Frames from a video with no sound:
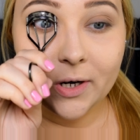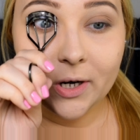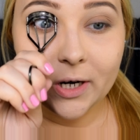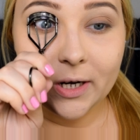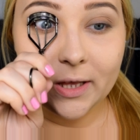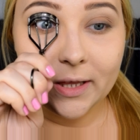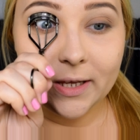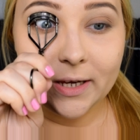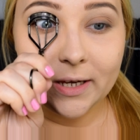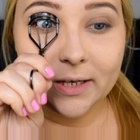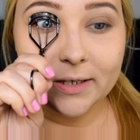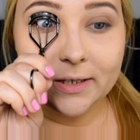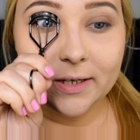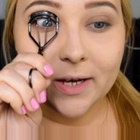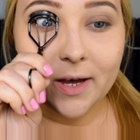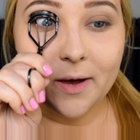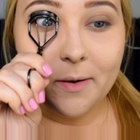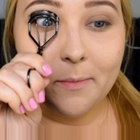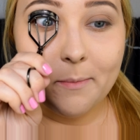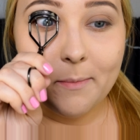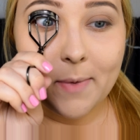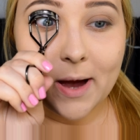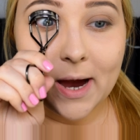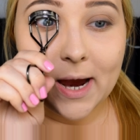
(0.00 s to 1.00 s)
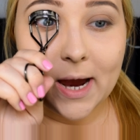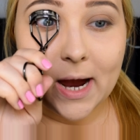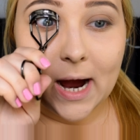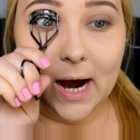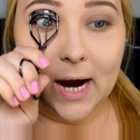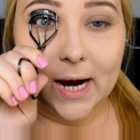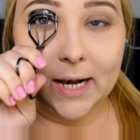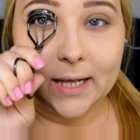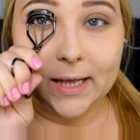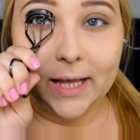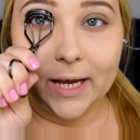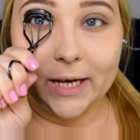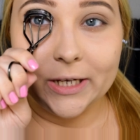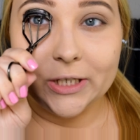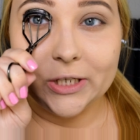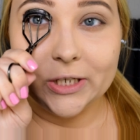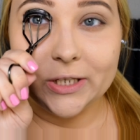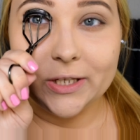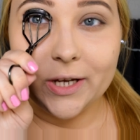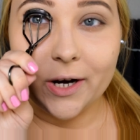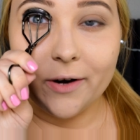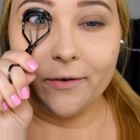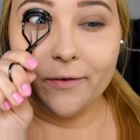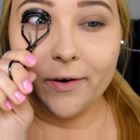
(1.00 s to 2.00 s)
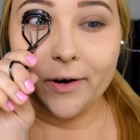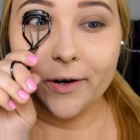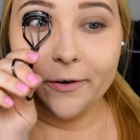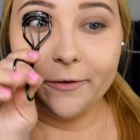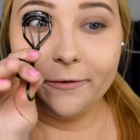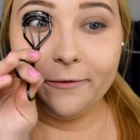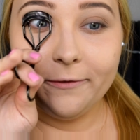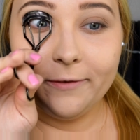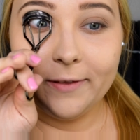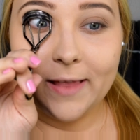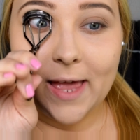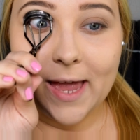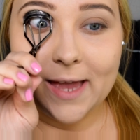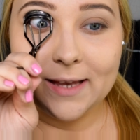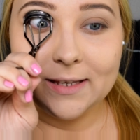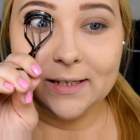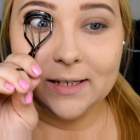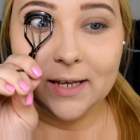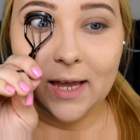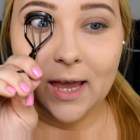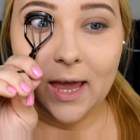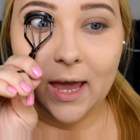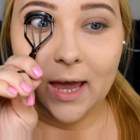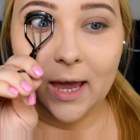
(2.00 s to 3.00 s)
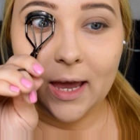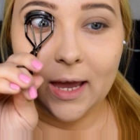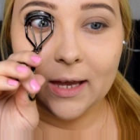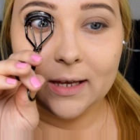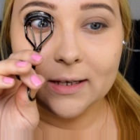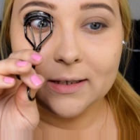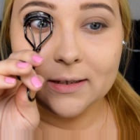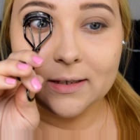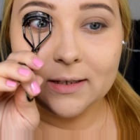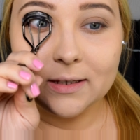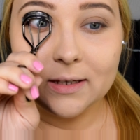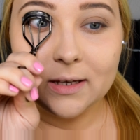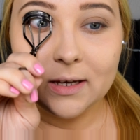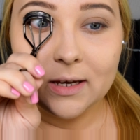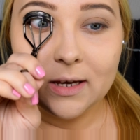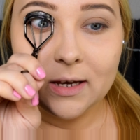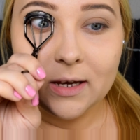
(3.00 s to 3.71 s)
curling them my eyelashes are very flat and